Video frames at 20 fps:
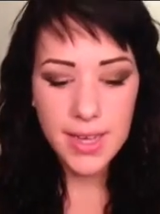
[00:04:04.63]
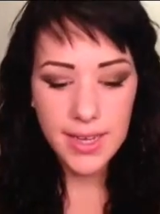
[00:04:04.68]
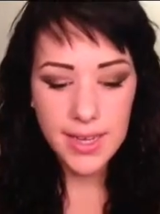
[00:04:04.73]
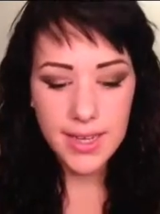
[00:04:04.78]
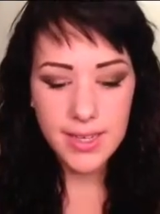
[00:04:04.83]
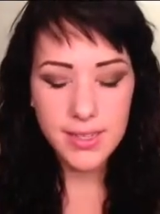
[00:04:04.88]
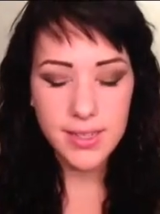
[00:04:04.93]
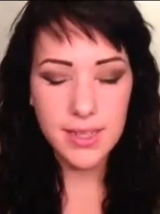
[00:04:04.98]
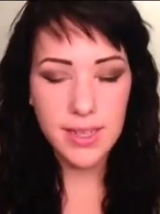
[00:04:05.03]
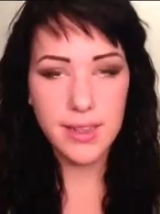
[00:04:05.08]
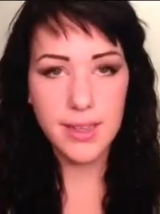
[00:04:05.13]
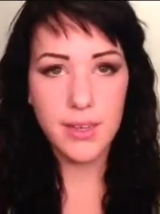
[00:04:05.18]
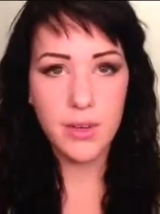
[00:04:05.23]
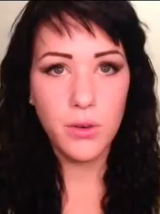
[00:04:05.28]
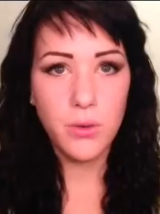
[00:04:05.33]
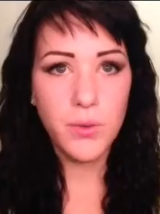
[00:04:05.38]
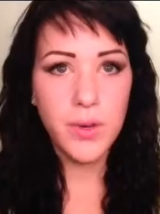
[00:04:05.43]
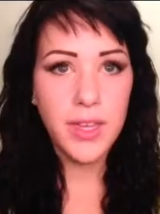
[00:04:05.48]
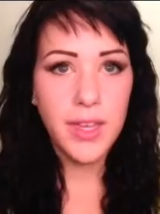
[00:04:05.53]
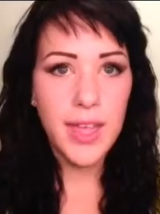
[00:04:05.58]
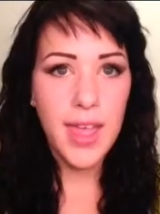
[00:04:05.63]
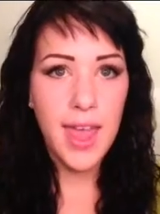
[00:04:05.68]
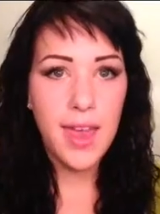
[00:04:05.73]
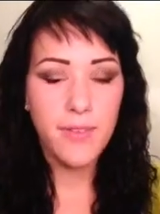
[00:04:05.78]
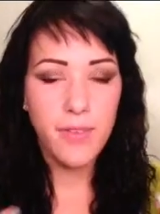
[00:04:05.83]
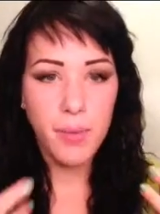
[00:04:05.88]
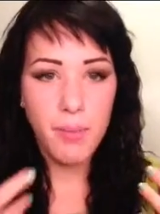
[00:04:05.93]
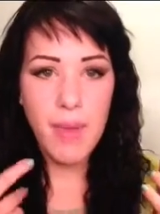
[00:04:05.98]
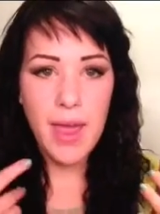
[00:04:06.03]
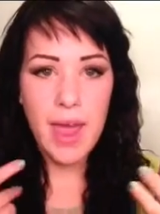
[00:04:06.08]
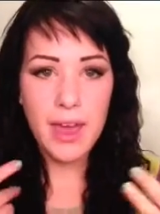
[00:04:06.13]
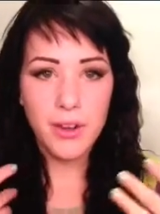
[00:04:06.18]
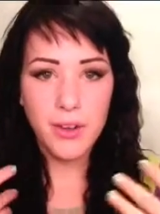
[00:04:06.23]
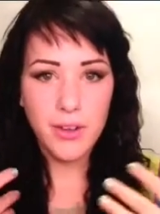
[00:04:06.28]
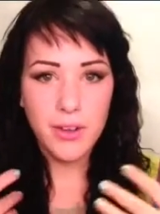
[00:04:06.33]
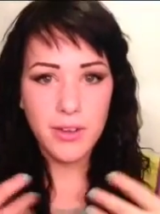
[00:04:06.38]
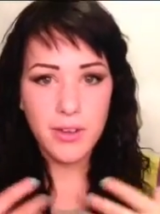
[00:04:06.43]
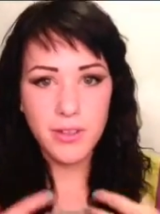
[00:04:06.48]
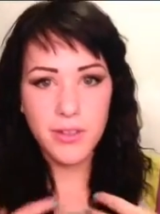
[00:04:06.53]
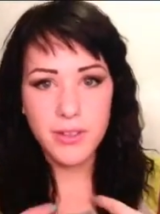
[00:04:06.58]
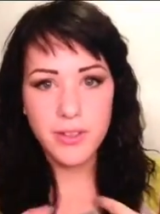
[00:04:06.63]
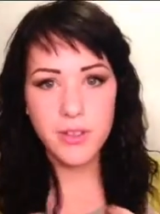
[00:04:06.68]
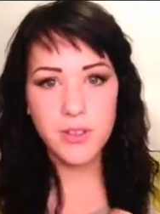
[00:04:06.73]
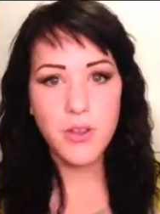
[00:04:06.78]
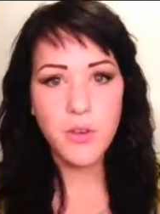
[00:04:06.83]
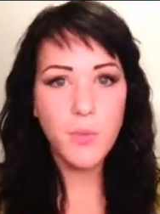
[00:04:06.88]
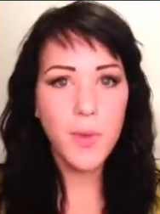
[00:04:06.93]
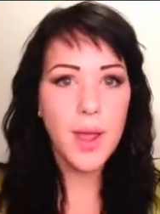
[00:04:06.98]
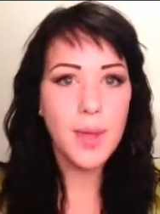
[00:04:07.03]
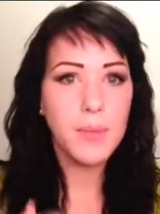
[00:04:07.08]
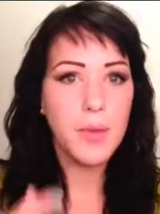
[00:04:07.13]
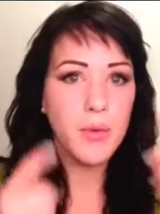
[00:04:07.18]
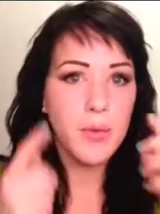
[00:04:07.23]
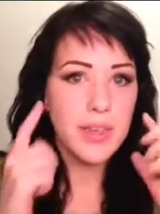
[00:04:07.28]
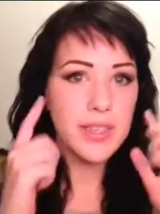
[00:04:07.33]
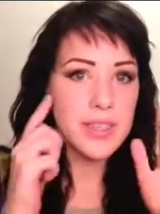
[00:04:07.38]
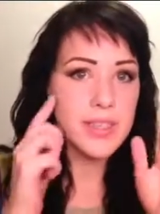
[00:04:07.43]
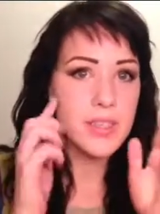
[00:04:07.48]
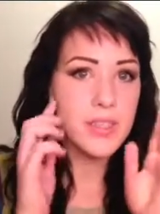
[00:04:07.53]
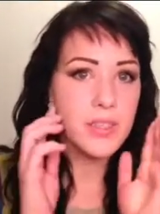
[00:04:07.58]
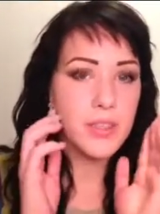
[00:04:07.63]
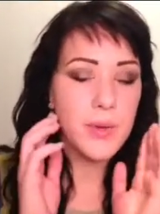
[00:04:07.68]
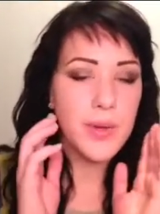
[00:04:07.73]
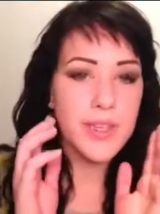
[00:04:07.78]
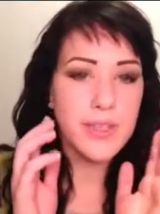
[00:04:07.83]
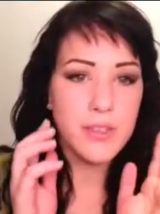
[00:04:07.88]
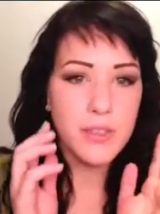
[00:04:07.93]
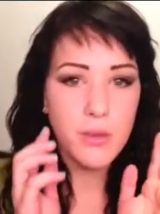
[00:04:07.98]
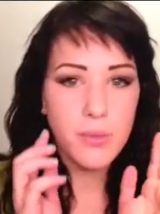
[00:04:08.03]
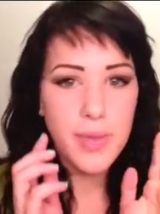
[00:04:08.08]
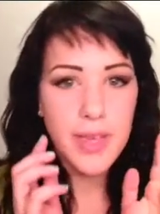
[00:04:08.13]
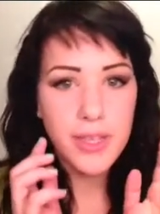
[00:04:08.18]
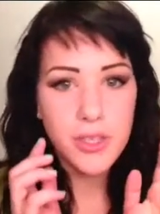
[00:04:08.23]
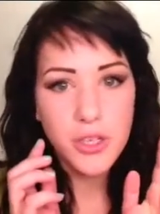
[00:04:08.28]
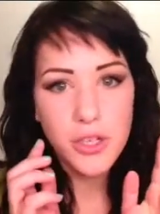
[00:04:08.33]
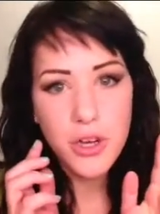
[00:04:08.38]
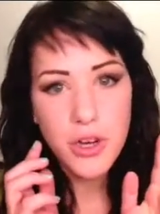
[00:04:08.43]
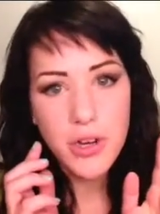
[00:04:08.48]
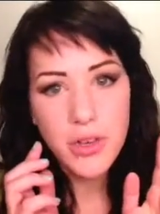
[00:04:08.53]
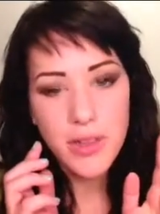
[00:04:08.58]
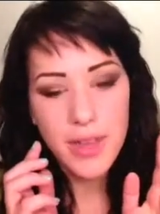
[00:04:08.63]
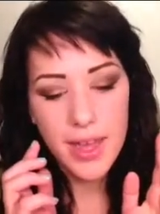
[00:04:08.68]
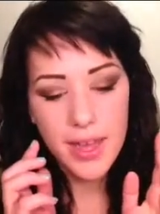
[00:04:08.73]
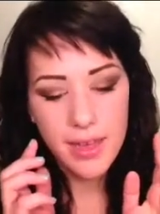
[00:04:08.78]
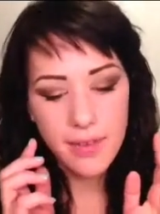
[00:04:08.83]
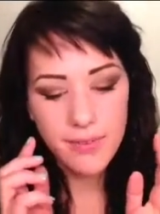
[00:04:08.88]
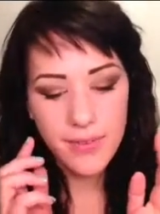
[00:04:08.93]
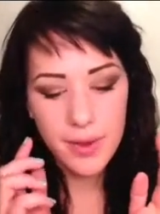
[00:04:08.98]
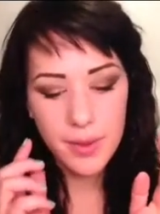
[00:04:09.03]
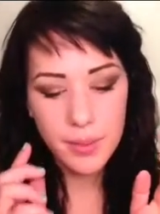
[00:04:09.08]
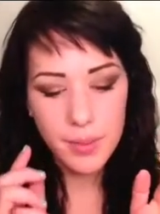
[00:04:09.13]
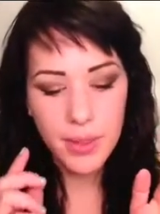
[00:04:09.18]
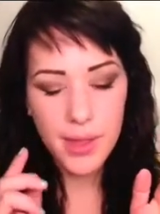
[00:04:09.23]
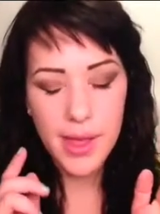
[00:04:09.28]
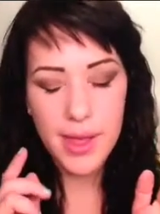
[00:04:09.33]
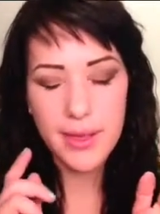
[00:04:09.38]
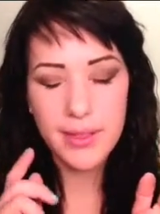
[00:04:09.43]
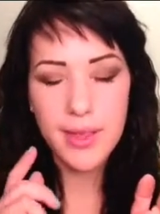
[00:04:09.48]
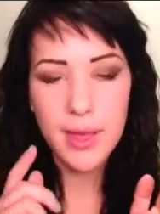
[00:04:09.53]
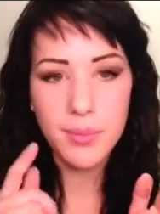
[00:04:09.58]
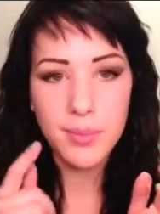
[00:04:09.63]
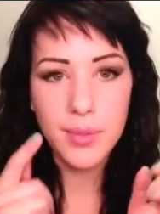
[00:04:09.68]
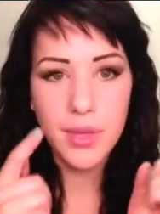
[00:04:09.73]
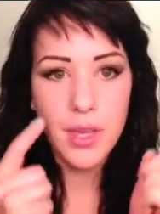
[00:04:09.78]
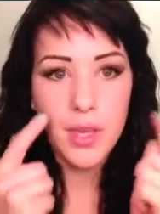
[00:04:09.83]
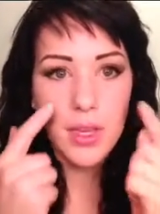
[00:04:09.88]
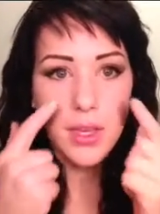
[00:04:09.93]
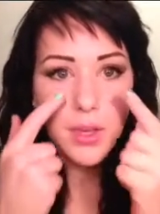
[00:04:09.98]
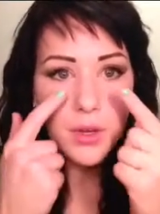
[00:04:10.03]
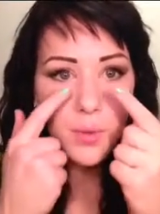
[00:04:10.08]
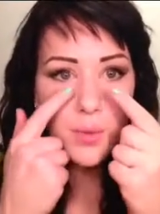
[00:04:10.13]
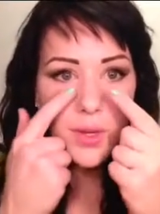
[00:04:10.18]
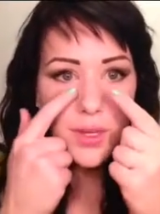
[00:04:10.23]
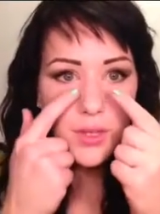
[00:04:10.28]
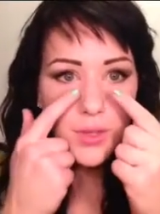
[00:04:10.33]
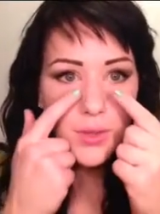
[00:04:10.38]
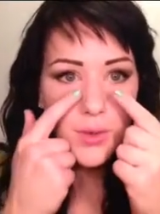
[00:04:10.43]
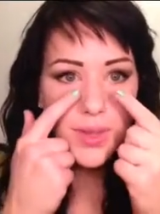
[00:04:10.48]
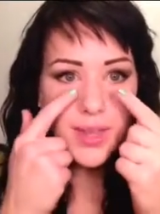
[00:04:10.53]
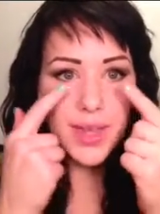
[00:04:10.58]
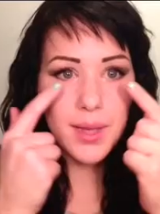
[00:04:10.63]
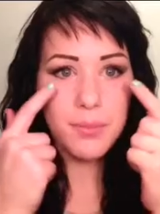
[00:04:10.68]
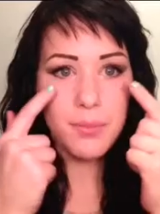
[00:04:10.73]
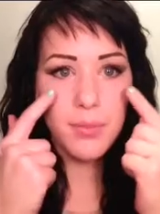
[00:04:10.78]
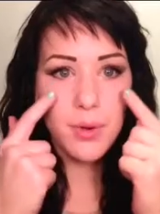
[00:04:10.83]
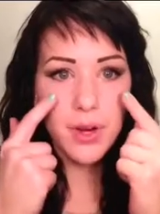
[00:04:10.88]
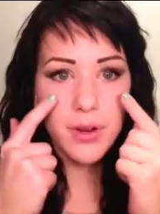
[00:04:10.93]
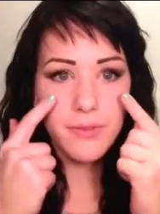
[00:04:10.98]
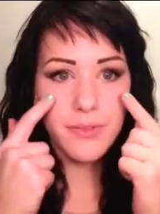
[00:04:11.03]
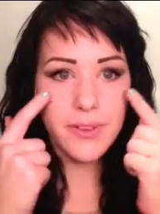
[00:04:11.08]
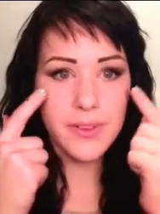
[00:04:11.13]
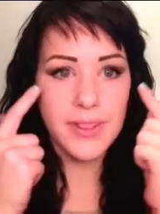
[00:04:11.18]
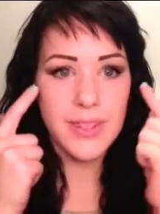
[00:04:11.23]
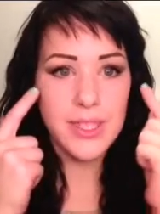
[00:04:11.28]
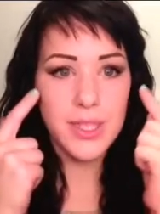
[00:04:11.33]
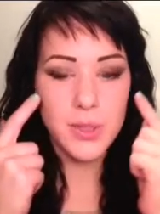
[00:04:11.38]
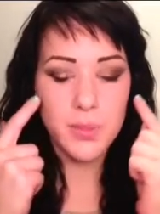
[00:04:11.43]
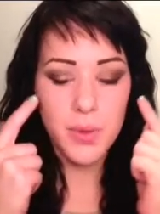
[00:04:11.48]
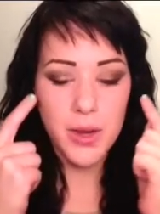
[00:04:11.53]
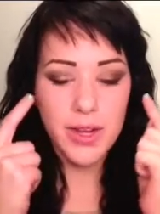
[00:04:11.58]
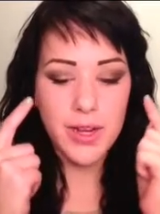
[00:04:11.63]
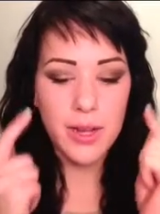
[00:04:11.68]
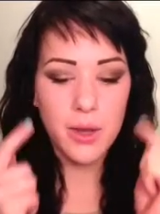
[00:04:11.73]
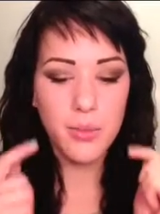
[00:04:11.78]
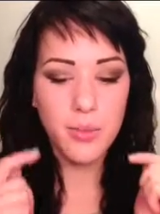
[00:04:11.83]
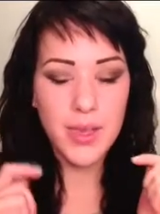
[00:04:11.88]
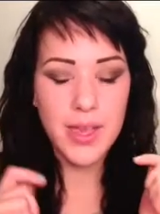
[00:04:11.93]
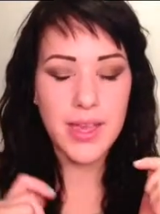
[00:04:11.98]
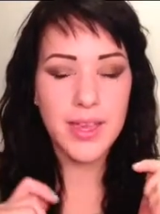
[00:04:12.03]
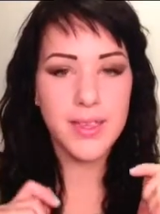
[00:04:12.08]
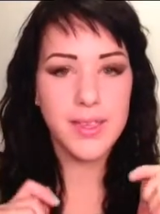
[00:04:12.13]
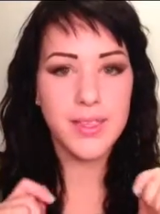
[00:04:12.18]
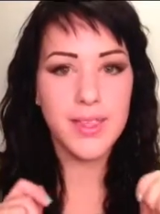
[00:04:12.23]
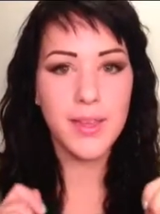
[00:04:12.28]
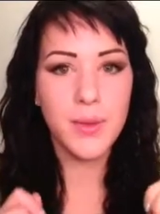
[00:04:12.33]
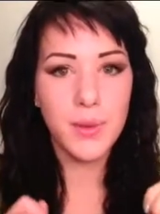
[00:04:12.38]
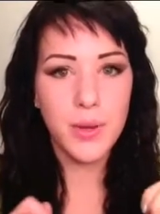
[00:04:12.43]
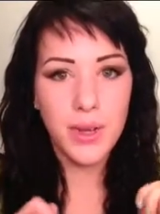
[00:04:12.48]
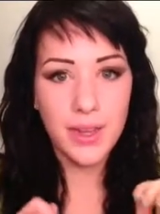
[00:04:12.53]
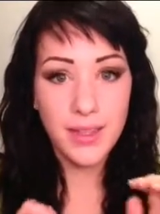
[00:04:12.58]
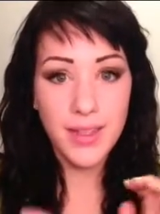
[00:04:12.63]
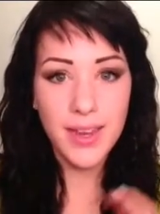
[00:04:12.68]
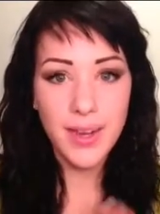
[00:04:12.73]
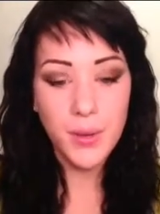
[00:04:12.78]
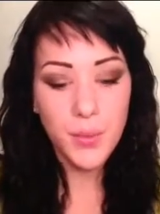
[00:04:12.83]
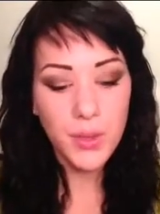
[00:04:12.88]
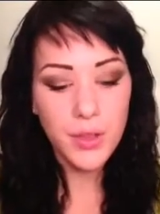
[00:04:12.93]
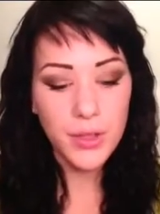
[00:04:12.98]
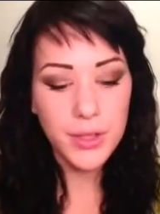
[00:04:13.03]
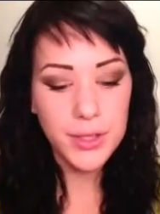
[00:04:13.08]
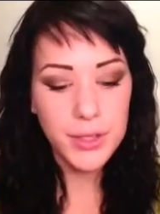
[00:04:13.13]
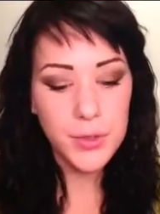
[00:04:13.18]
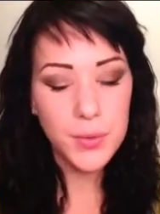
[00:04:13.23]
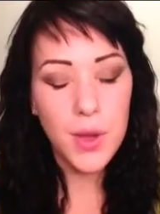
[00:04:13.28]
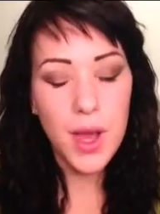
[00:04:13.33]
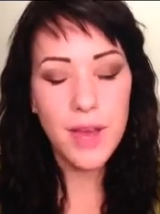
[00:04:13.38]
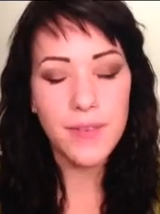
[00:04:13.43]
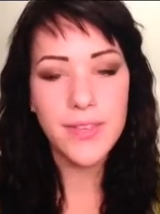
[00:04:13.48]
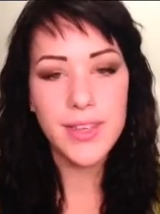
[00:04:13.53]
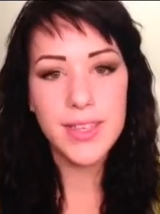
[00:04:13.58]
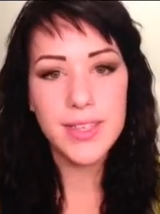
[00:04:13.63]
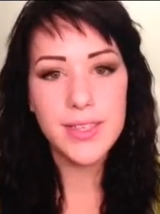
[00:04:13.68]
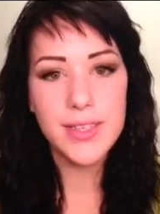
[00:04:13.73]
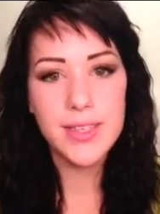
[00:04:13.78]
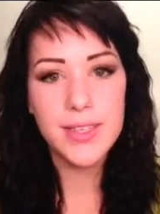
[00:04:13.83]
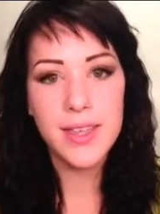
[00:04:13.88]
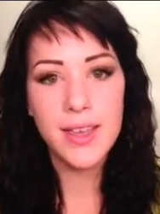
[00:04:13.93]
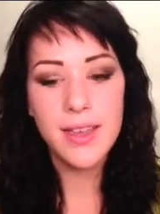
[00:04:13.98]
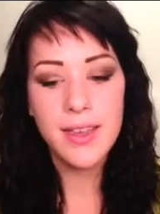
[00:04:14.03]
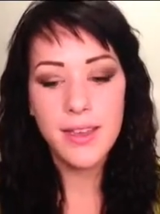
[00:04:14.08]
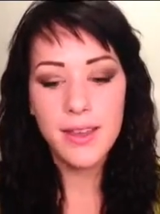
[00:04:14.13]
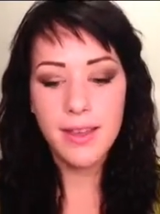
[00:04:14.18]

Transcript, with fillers: like I said, they don't really have a pattern and there's no rhyme or reason to it. So make sure that if you're applying them, you don't want to do it like perfectly spread out because then it will look too obvious.